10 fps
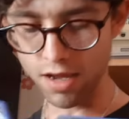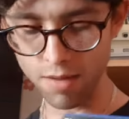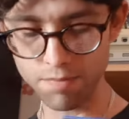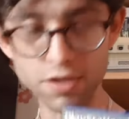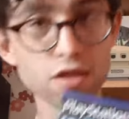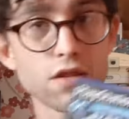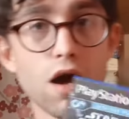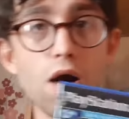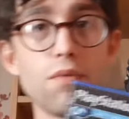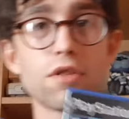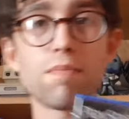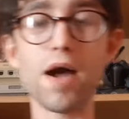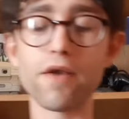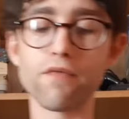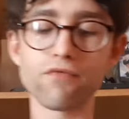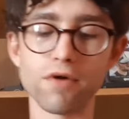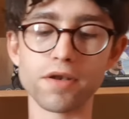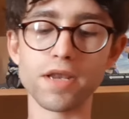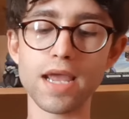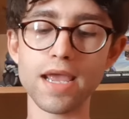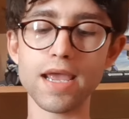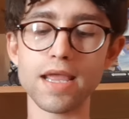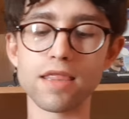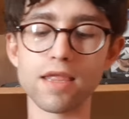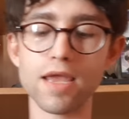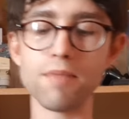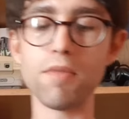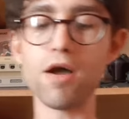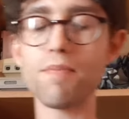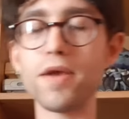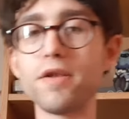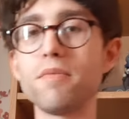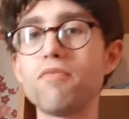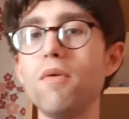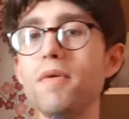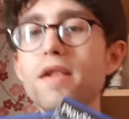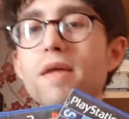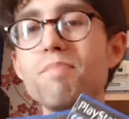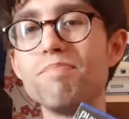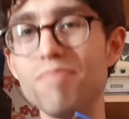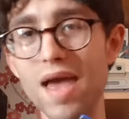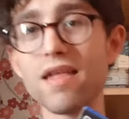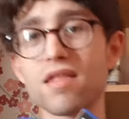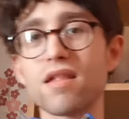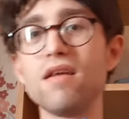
But Star Wars Battlefront is, in my opinion, probably the best